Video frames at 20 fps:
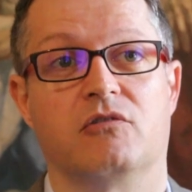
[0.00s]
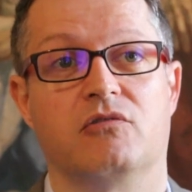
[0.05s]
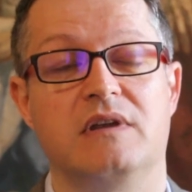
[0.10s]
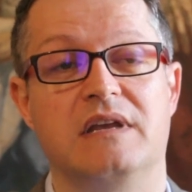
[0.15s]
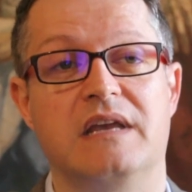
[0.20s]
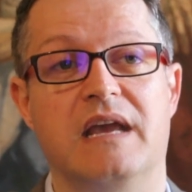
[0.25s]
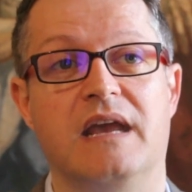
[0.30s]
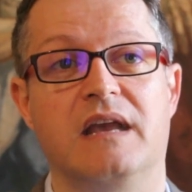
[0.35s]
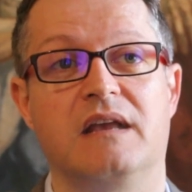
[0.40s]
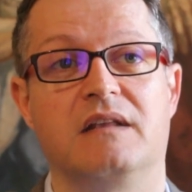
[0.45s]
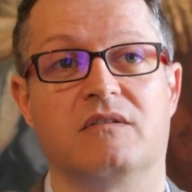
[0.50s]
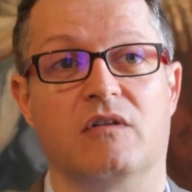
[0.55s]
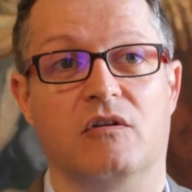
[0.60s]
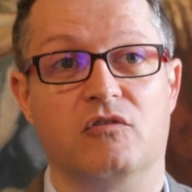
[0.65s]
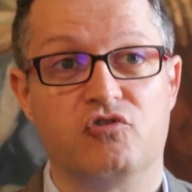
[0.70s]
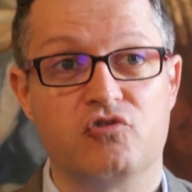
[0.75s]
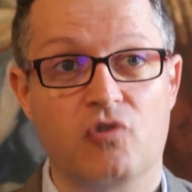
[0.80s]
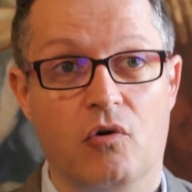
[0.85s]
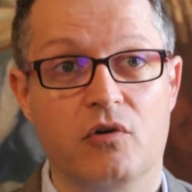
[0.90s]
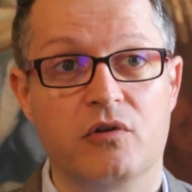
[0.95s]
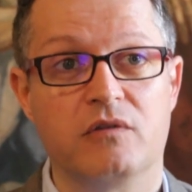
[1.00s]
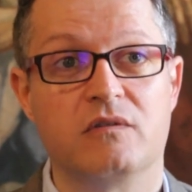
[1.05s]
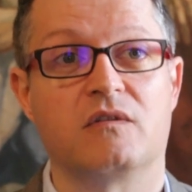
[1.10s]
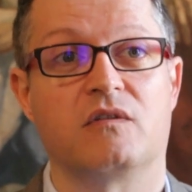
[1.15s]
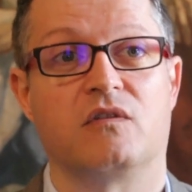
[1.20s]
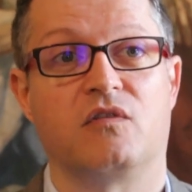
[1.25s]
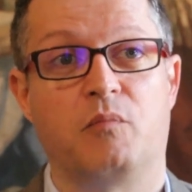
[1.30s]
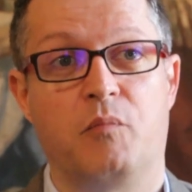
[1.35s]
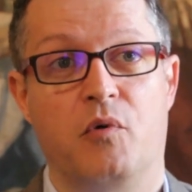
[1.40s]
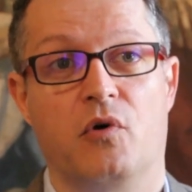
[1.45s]
create
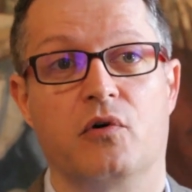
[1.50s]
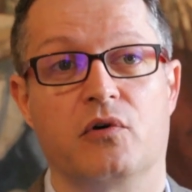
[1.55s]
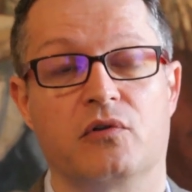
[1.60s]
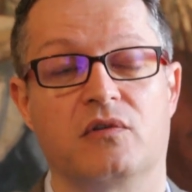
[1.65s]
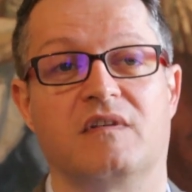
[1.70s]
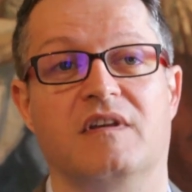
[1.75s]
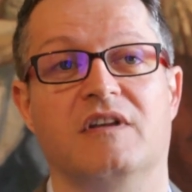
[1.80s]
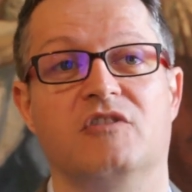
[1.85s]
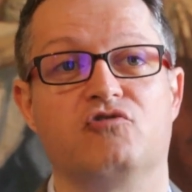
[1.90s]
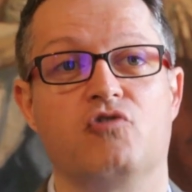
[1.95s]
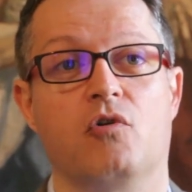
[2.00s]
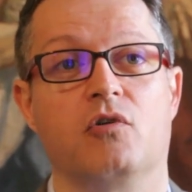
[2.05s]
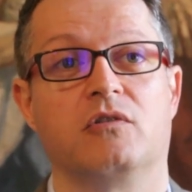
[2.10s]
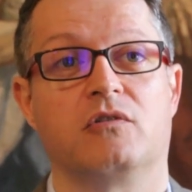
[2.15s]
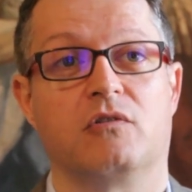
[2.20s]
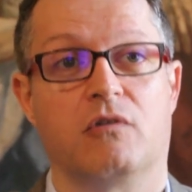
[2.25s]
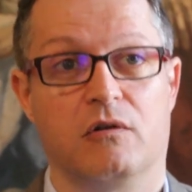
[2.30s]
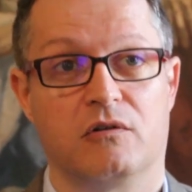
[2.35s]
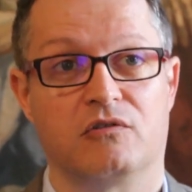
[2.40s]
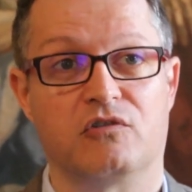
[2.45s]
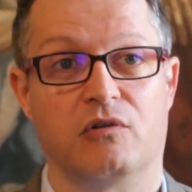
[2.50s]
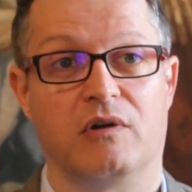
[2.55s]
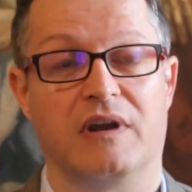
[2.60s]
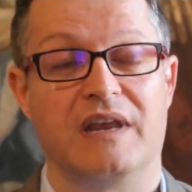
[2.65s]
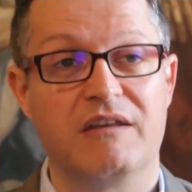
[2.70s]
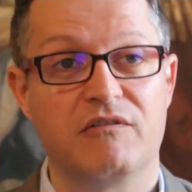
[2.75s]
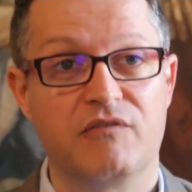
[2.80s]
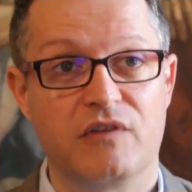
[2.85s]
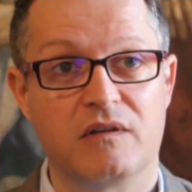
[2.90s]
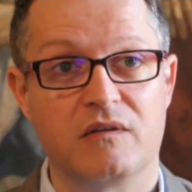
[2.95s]
joint sports and joint culture
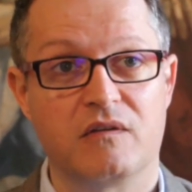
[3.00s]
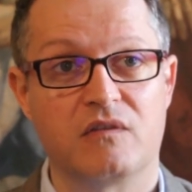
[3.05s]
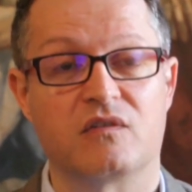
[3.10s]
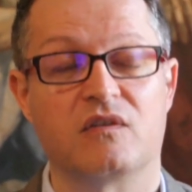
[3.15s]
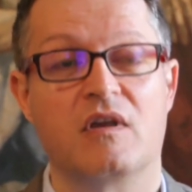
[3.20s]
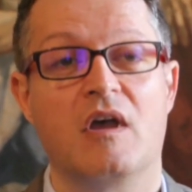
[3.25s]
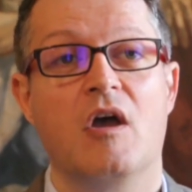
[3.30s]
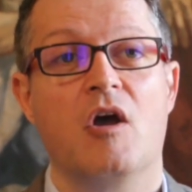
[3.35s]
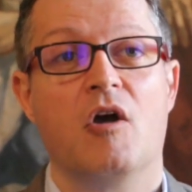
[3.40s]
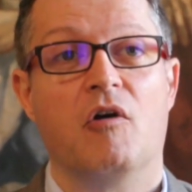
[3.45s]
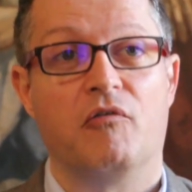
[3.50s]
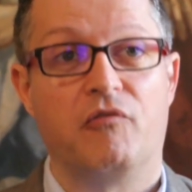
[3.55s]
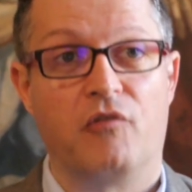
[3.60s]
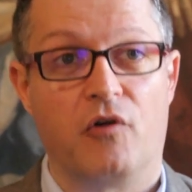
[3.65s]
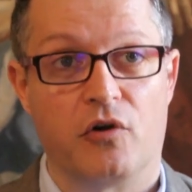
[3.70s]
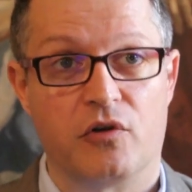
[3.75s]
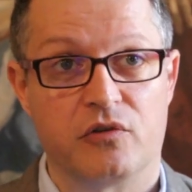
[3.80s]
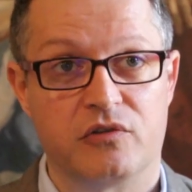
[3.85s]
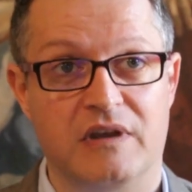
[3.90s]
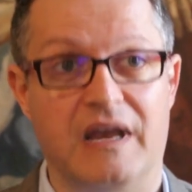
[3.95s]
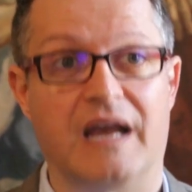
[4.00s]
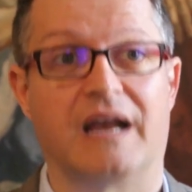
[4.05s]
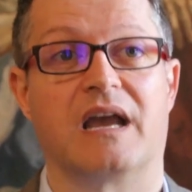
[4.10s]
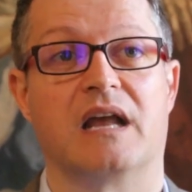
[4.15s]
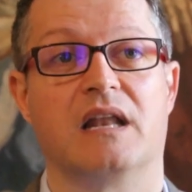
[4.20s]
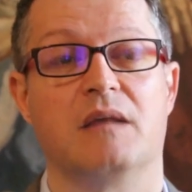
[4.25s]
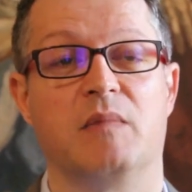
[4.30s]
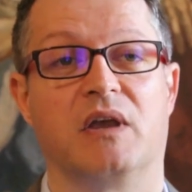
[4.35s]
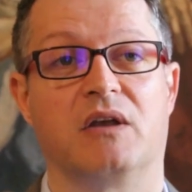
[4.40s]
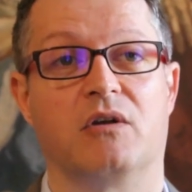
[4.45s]
events for the
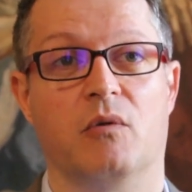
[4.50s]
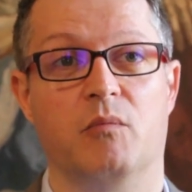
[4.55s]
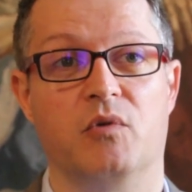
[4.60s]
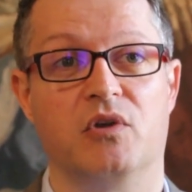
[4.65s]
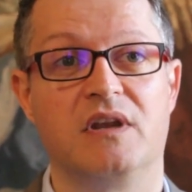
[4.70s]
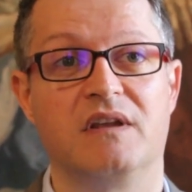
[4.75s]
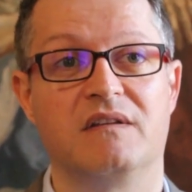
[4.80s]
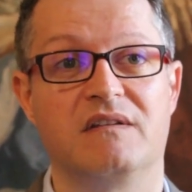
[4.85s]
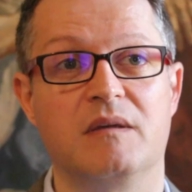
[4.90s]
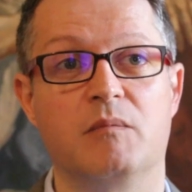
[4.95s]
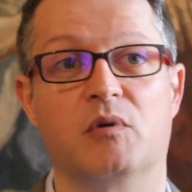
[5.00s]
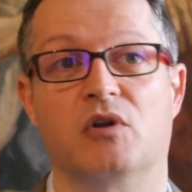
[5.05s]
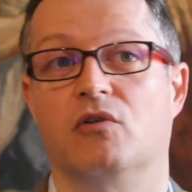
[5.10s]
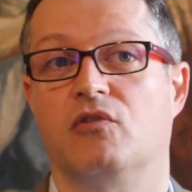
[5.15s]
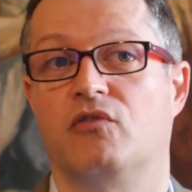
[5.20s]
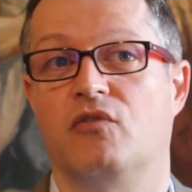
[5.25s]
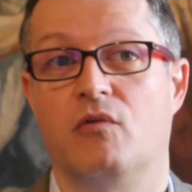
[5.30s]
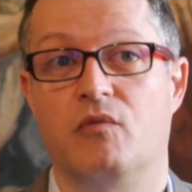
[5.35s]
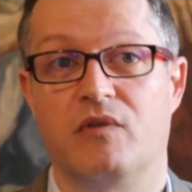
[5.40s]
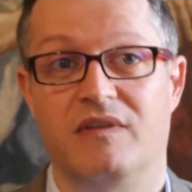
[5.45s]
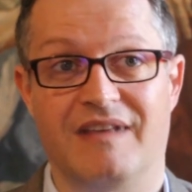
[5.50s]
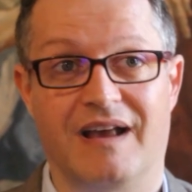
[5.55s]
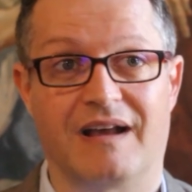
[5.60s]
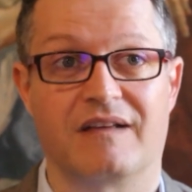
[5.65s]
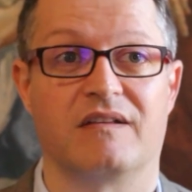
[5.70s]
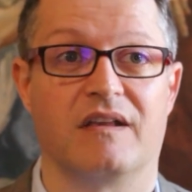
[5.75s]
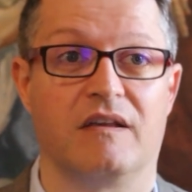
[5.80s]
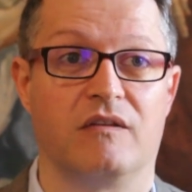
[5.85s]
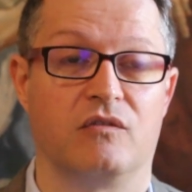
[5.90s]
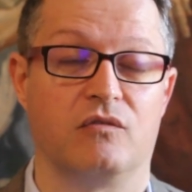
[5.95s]
academic community, but also with
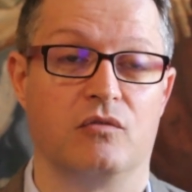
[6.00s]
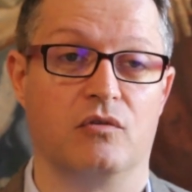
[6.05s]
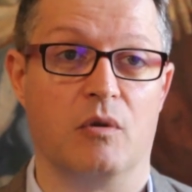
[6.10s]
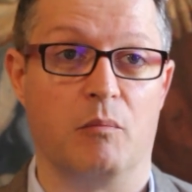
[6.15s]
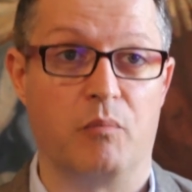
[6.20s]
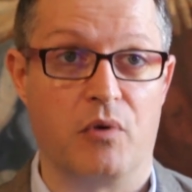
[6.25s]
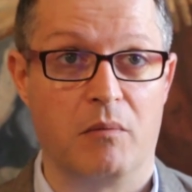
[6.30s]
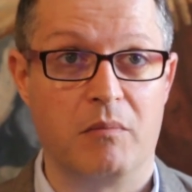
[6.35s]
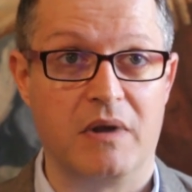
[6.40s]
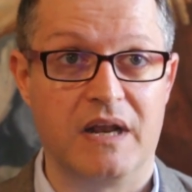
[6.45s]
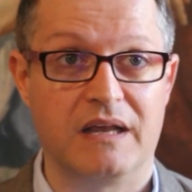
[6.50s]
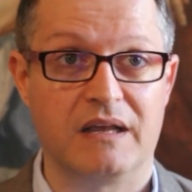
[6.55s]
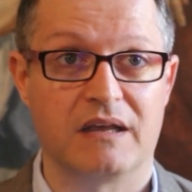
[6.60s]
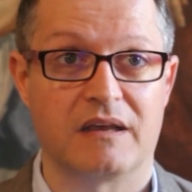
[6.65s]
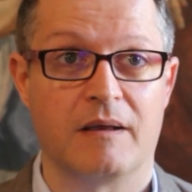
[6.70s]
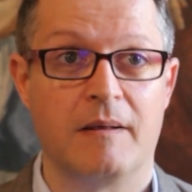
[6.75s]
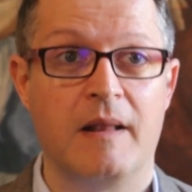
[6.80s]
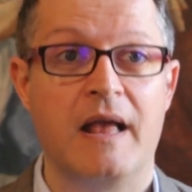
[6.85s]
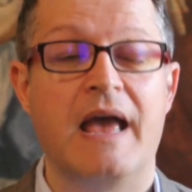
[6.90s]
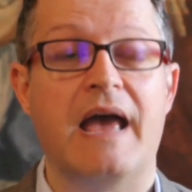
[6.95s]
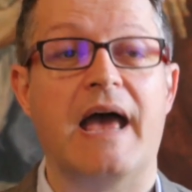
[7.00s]
access to the public.